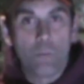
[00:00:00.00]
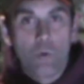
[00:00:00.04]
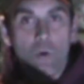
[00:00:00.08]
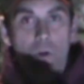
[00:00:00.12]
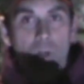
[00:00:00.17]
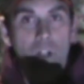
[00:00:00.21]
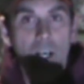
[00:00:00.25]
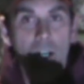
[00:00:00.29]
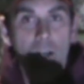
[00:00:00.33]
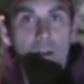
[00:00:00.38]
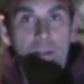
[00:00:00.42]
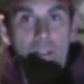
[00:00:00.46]
out
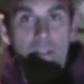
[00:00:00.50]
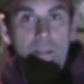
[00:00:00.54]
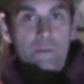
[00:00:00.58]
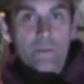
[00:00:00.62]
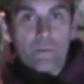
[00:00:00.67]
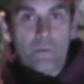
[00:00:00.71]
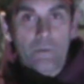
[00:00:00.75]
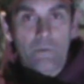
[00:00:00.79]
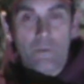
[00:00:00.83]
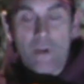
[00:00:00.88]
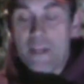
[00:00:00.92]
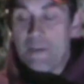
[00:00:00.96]
more iron is
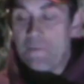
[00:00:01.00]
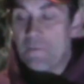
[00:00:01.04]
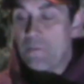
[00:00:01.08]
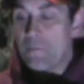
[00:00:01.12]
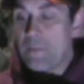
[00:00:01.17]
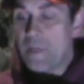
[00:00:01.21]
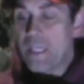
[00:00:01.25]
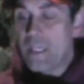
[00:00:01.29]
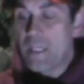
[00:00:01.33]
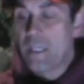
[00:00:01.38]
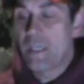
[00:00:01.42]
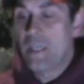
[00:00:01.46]
great for
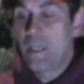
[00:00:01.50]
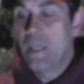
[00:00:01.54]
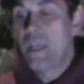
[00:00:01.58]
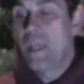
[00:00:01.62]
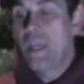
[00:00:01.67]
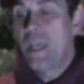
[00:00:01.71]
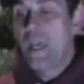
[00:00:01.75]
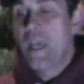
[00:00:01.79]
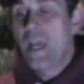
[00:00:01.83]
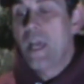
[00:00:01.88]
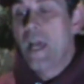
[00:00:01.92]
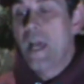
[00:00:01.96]
me.
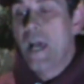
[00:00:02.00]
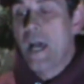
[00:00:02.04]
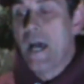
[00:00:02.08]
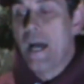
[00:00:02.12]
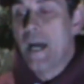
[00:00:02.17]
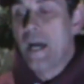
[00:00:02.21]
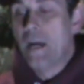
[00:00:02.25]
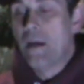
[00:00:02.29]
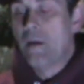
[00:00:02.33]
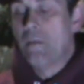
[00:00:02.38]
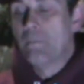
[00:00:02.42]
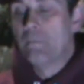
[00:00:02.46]

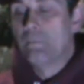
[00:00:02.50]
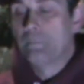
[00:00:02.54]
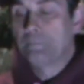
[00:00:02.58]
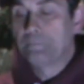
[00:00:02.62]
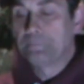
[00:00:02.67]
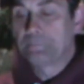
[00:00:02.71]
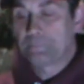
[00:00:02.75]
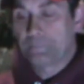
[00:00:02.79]
So